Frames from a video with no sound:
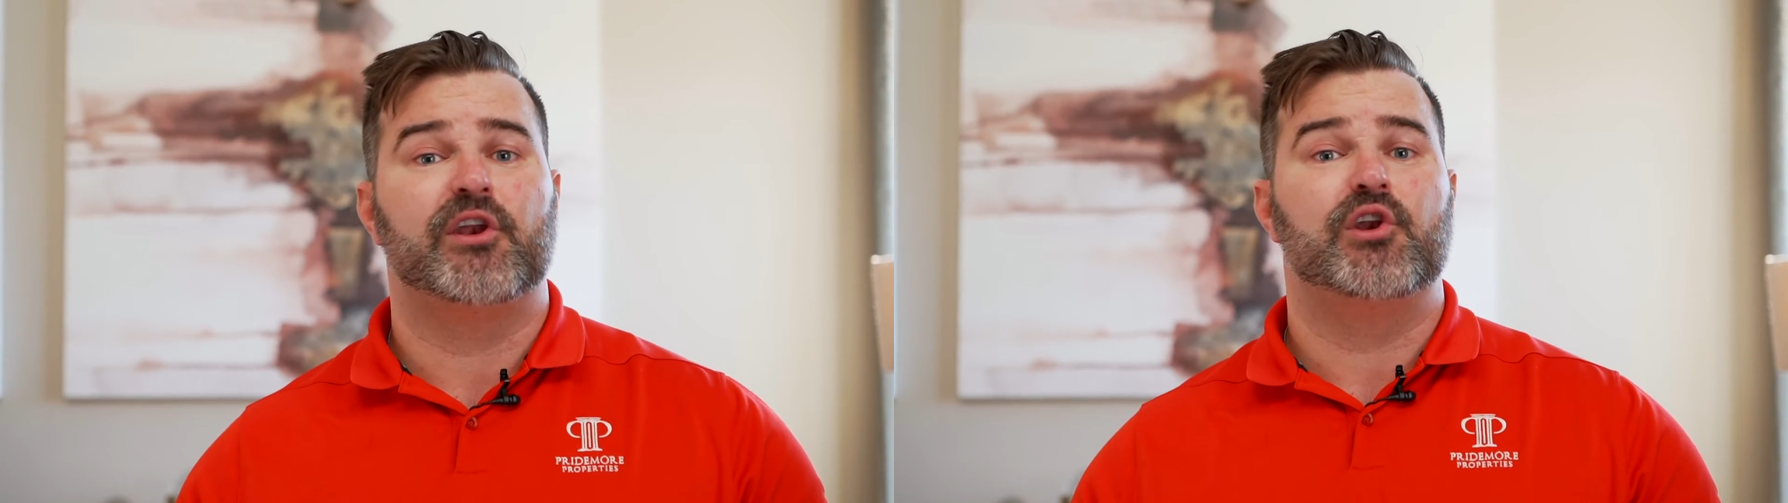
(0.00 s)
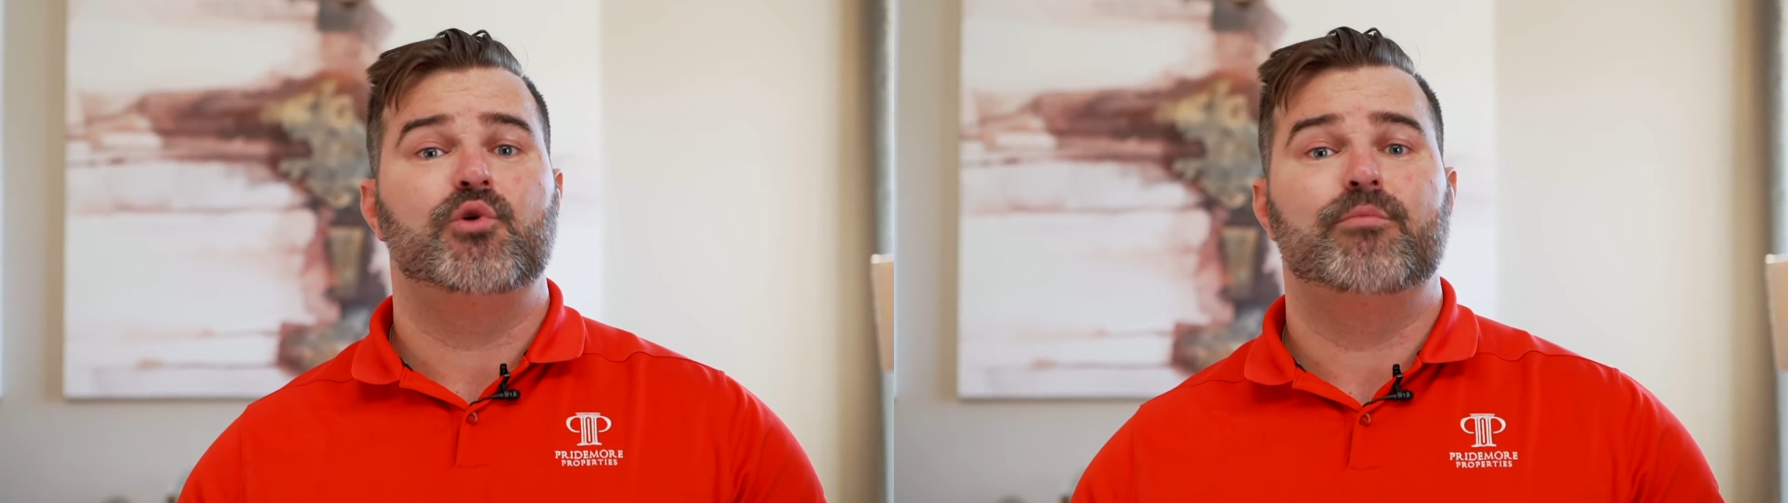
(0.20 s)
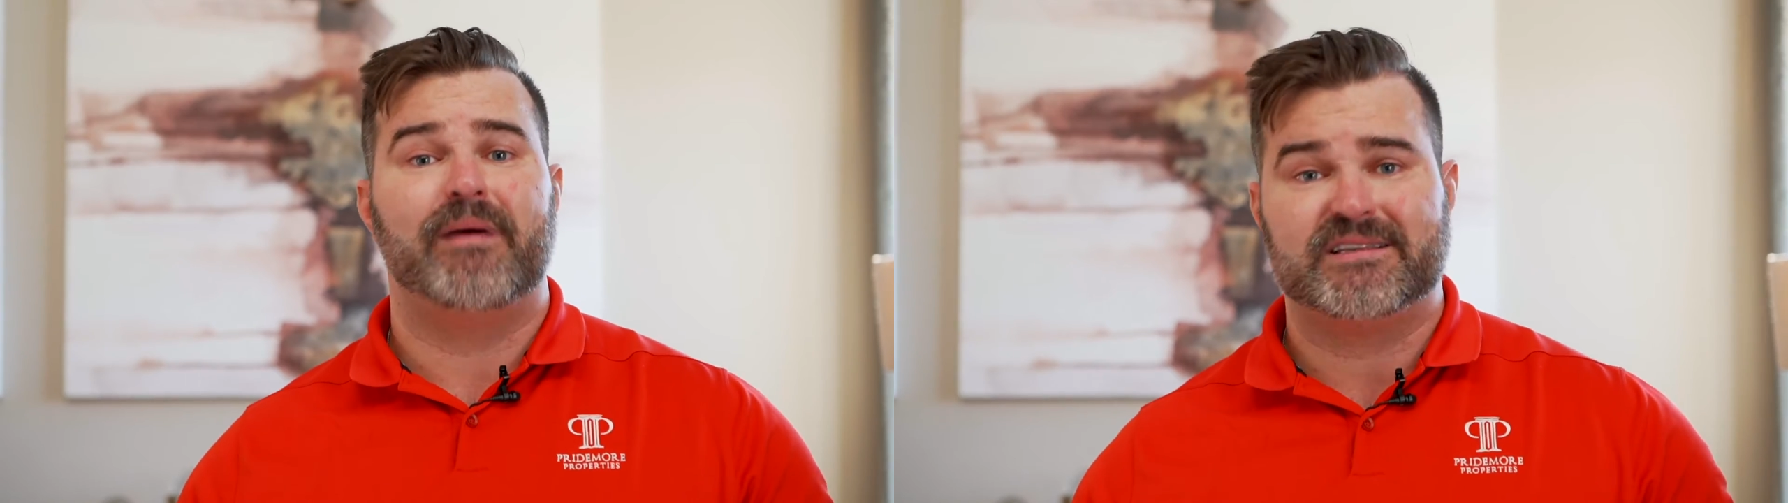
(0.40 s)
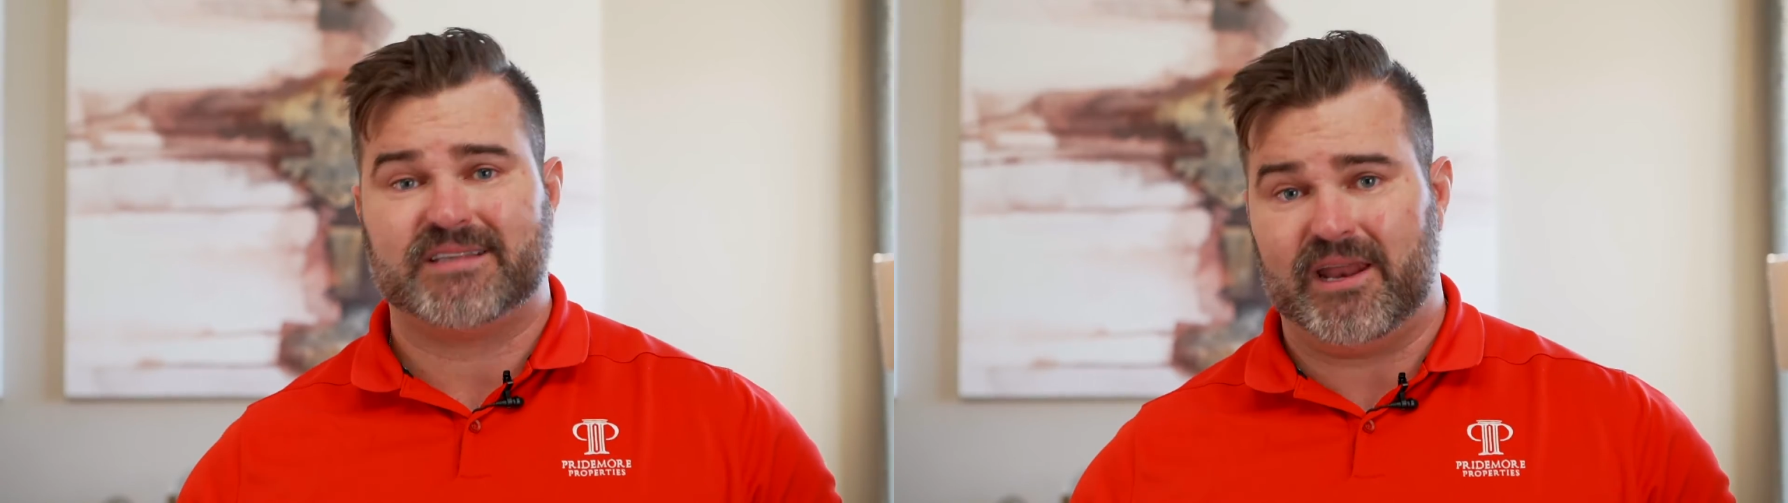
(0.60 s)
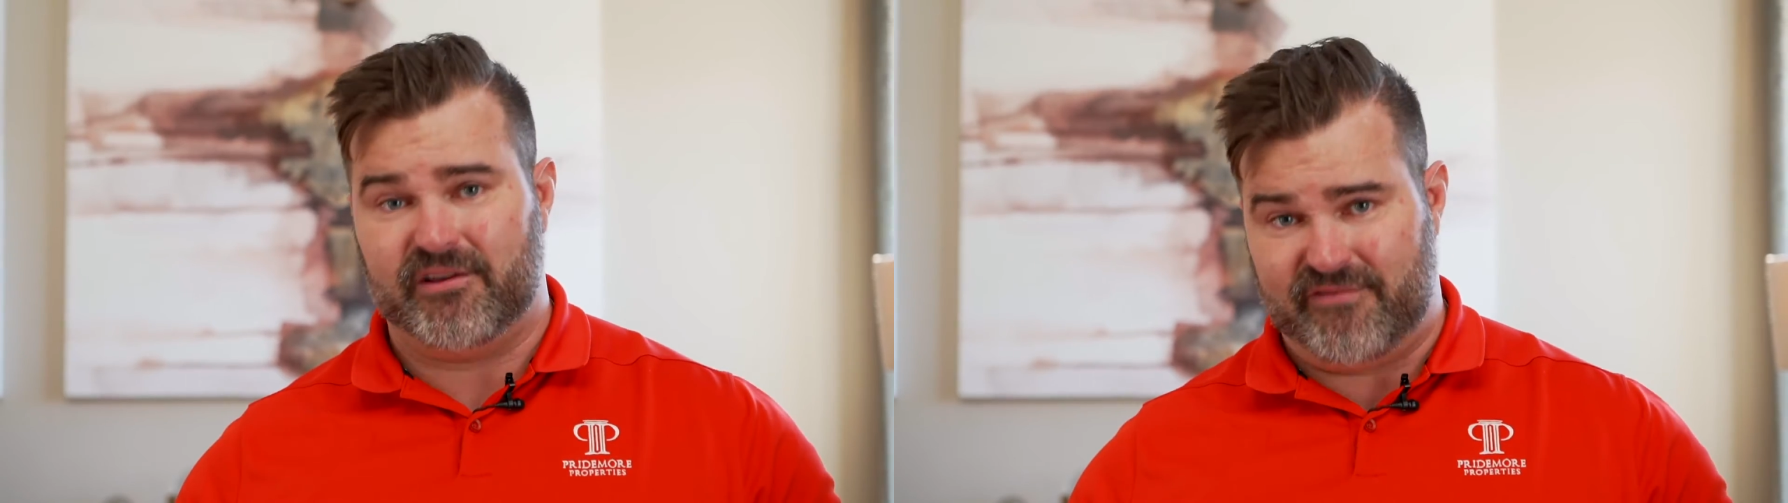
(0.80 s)
new
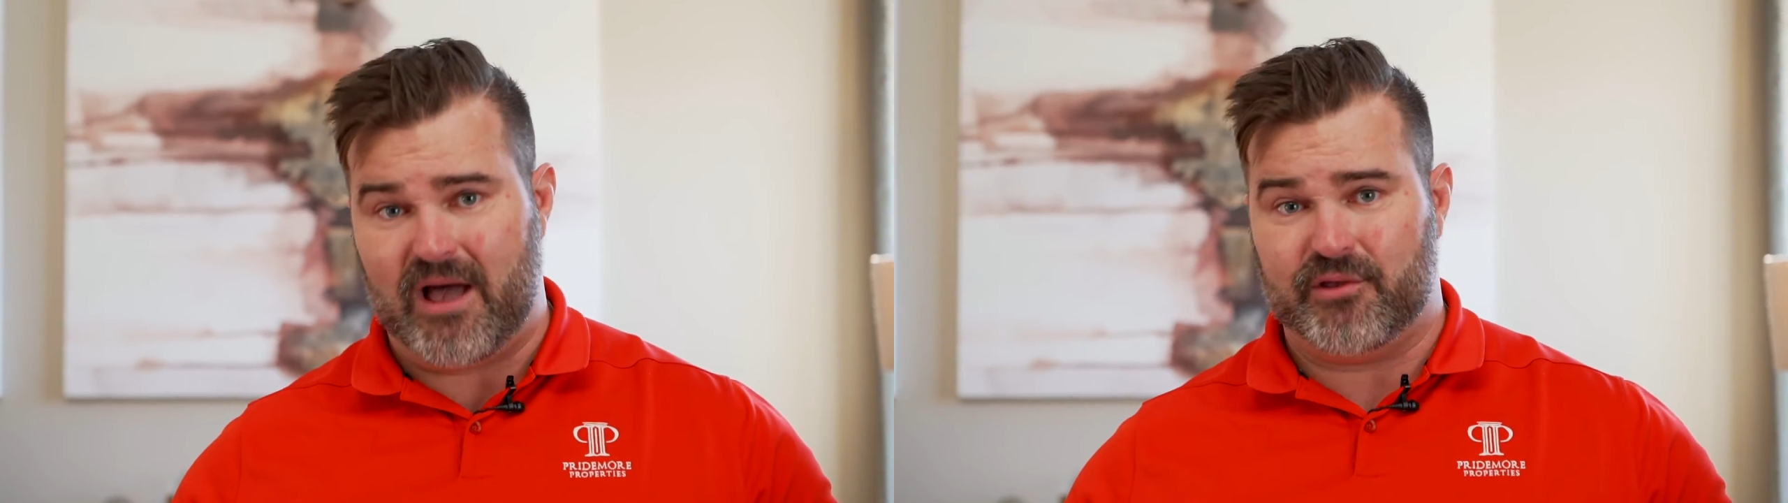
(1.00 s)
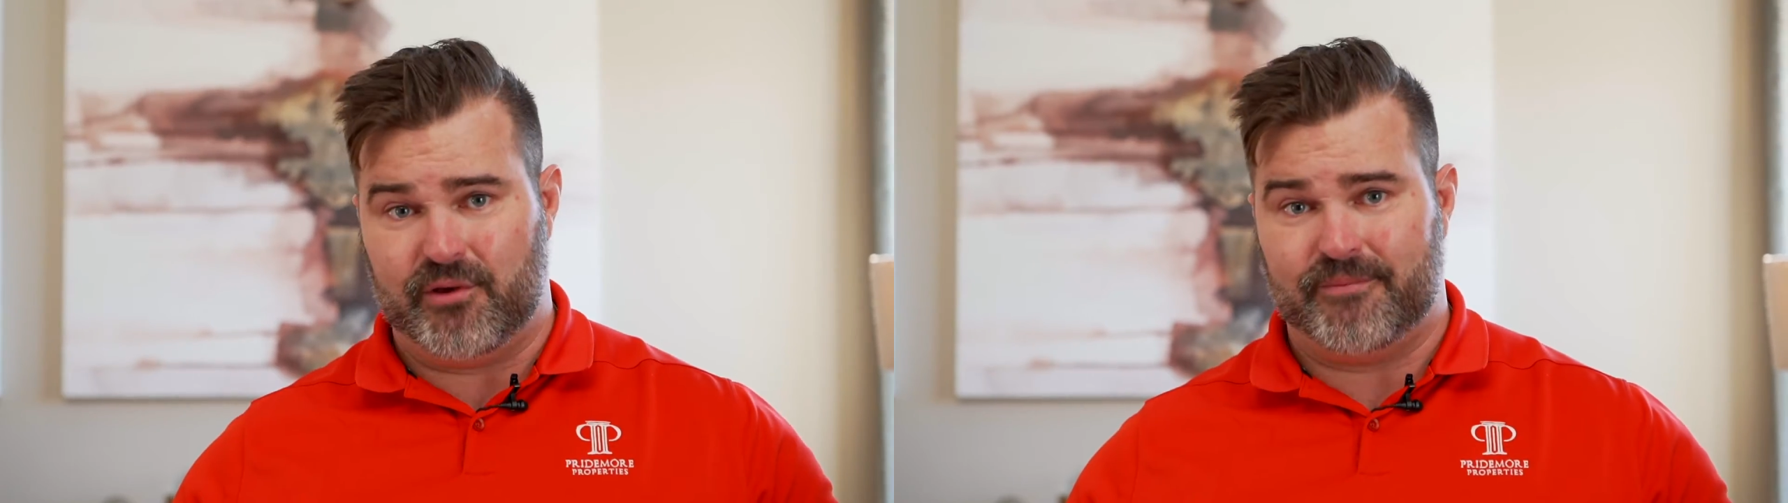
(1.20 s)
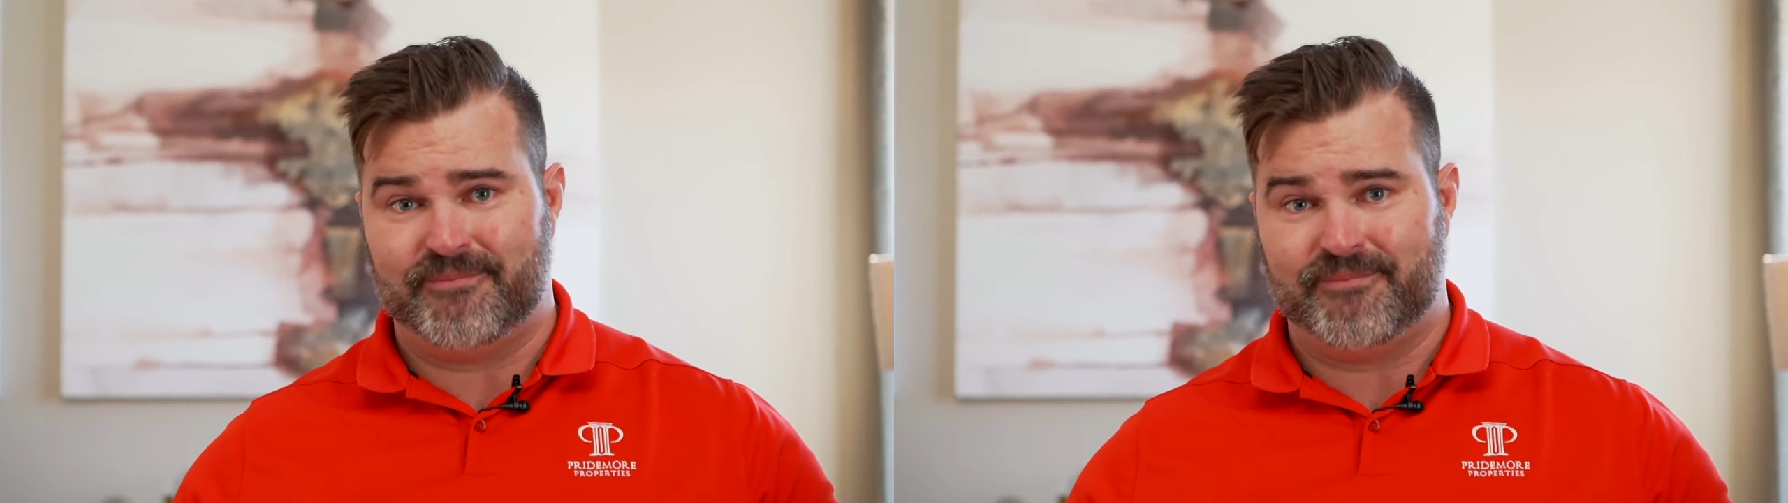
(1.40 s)
baseline of value.